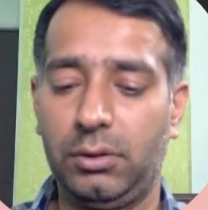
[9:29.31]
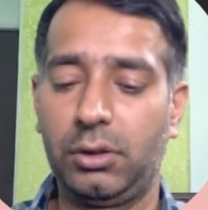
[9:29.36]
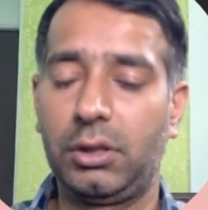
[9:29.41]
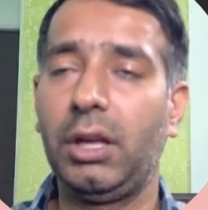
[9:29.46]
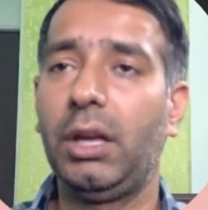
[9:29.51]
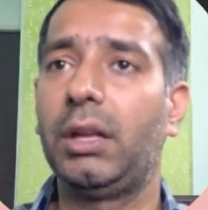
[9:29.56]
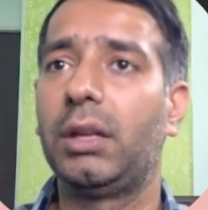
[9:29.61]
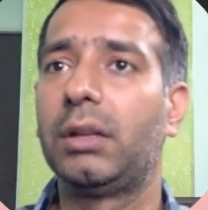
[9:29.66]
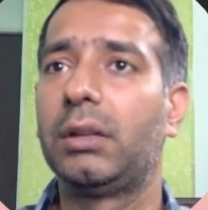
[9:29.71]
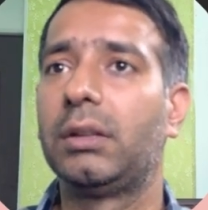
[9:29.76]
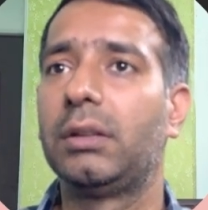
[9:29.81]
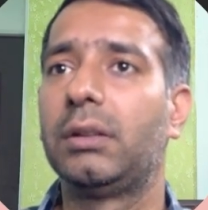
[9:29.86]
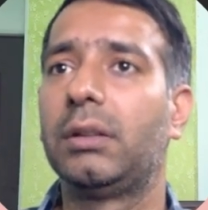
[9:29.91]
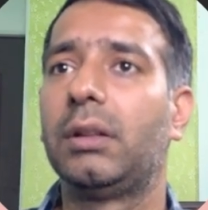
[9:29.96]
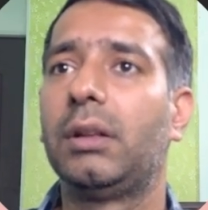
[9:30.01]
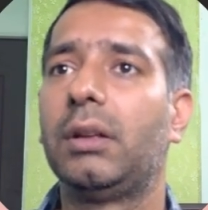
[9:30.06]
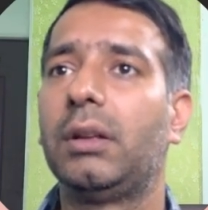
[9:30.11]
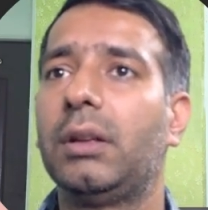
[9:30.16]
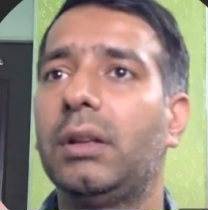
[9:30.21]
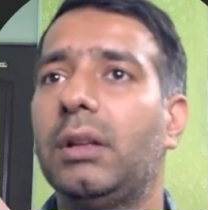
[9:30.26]
Okay.
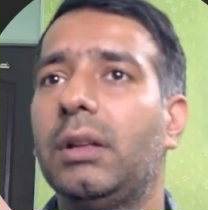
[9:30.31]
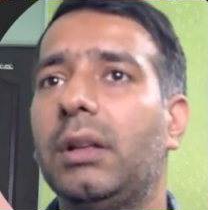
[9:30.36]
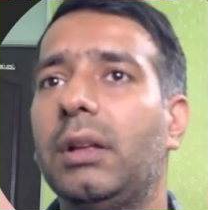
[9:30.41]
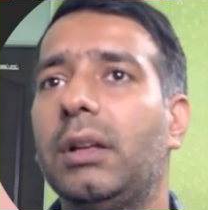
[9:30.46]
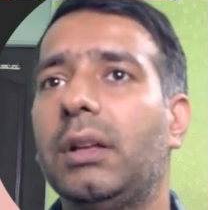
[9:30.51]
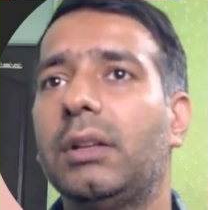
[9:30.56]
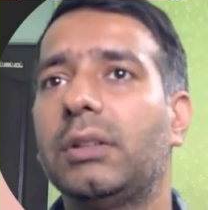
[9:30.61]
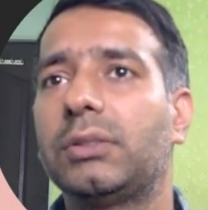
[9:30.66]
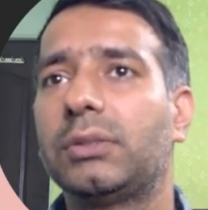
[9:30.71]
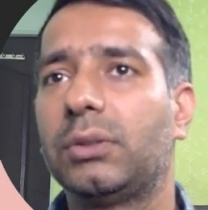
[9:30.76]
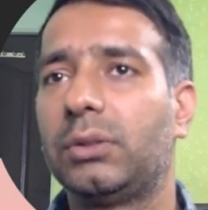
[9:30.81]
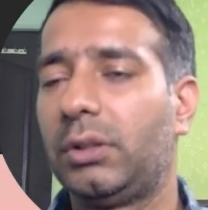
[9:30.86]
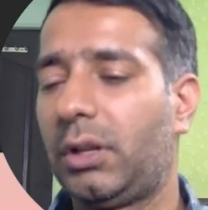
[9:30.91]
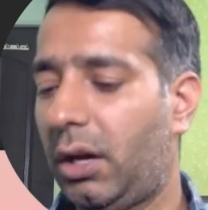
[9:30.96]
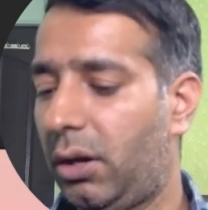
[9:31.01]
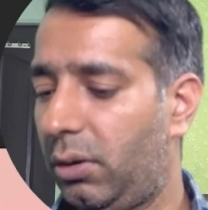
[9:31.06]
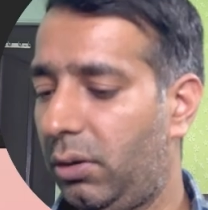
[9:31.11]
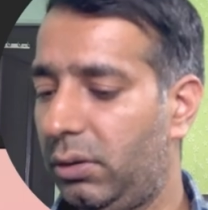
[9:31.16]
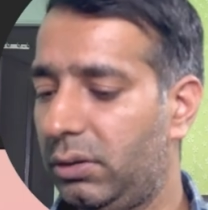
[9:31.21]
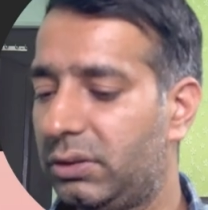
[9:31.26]
So
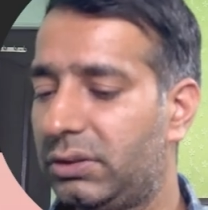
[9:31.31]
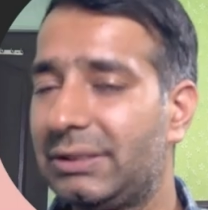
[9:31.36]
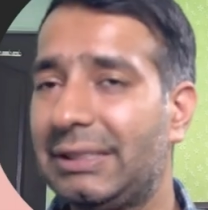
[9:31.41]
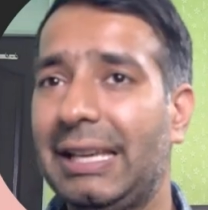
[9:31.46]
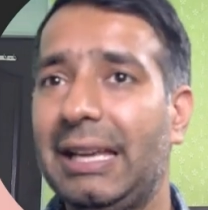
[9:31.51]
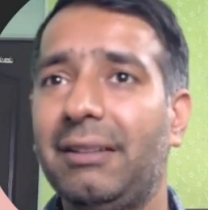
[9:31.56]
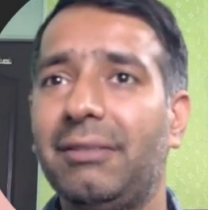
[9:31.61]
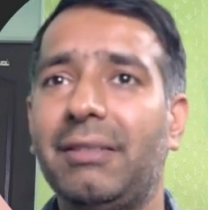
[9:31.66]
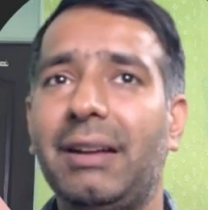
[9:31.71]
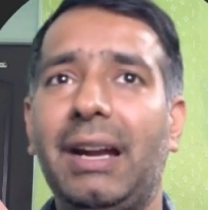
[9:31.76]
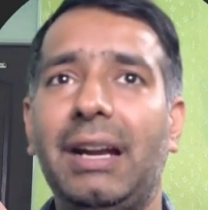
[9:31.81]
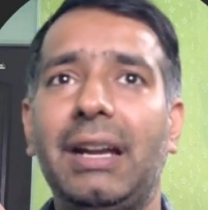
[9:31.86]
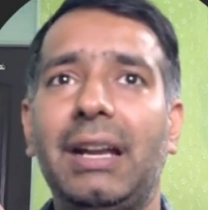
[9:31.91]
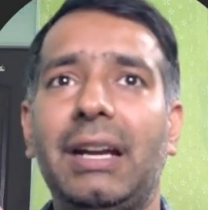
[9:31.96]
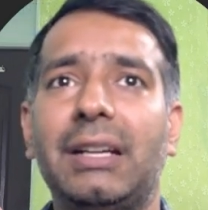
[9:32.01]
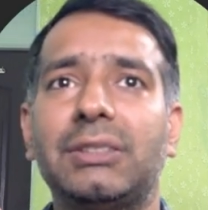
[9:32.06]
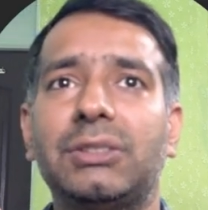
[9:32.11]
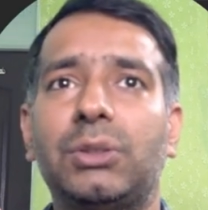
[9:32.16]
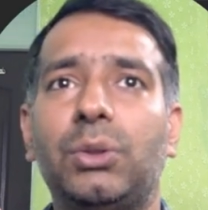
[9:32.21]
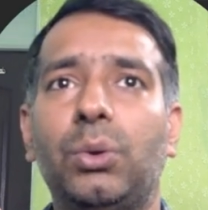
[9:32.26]
now save
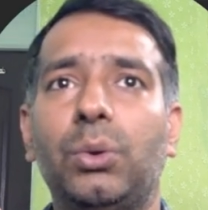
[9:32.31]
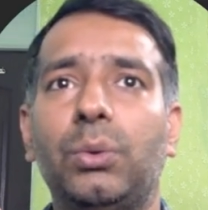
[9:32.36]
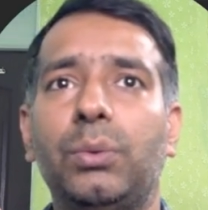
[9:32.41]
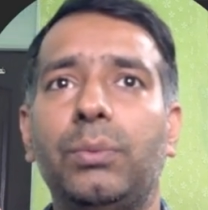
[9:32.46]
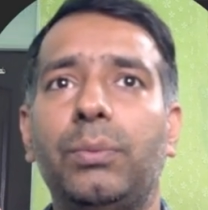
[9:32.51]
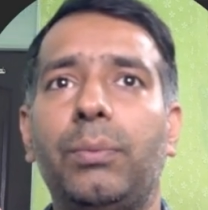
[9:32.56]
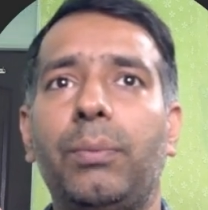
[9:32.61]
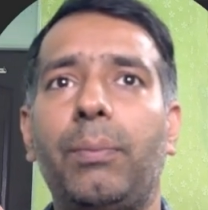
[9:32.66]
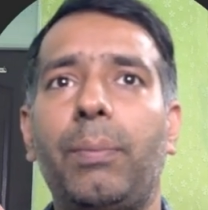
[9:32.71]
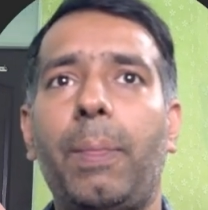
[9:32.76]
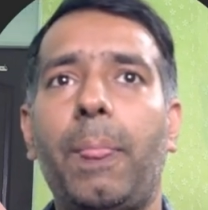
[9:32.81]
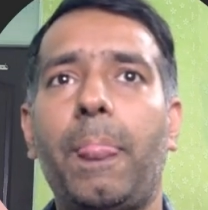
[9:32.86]
and let's go.